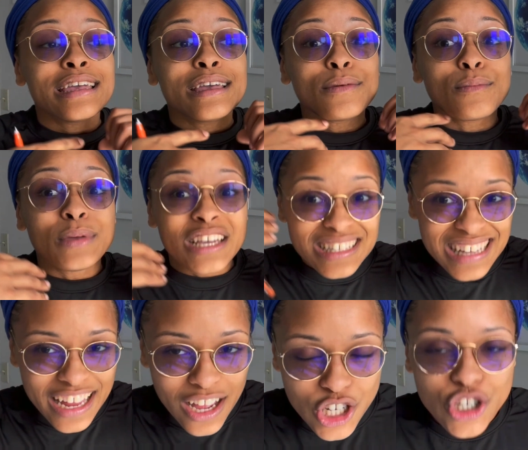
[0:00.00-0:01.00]
Because I
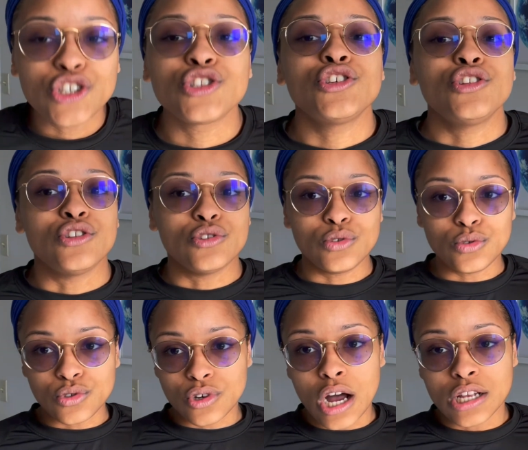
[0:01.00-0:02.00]
understood the social
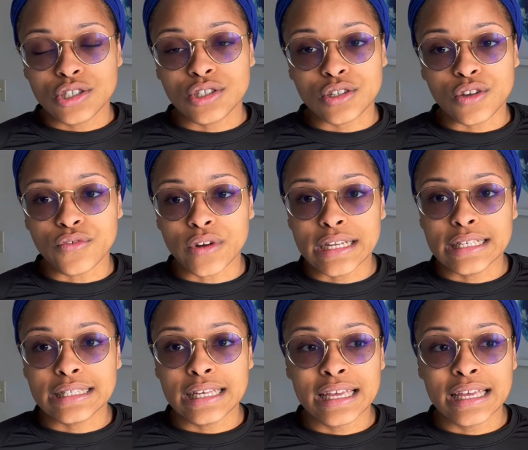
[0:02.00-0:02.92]
construct of race.